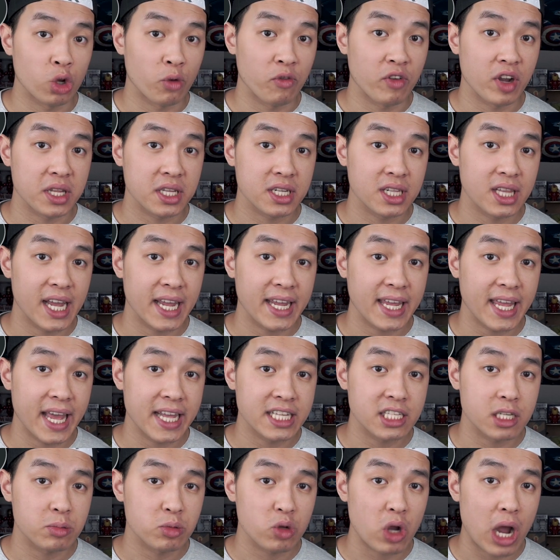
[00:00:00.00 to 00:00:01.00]
Don't forget to like
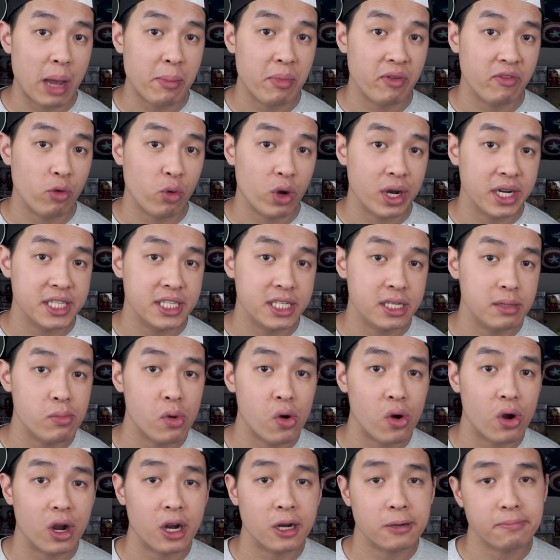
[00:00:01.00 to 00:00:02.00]
and subscribe if you want to see
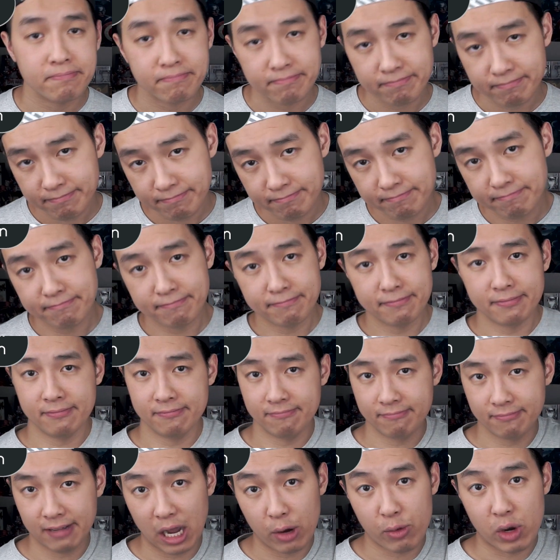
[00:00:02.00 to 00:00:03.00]
more.
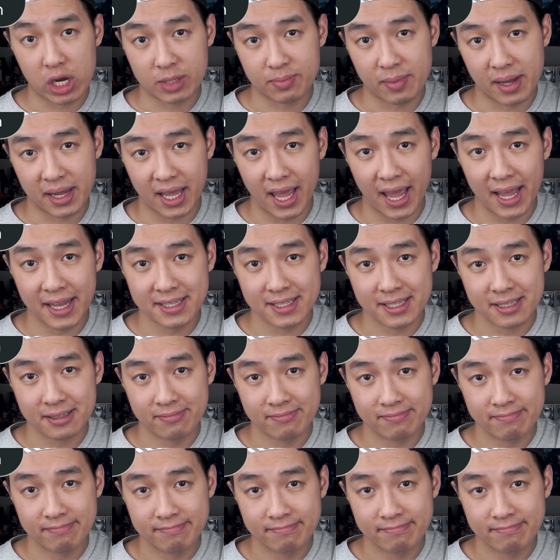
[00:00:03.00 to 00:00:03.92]
I rest my case.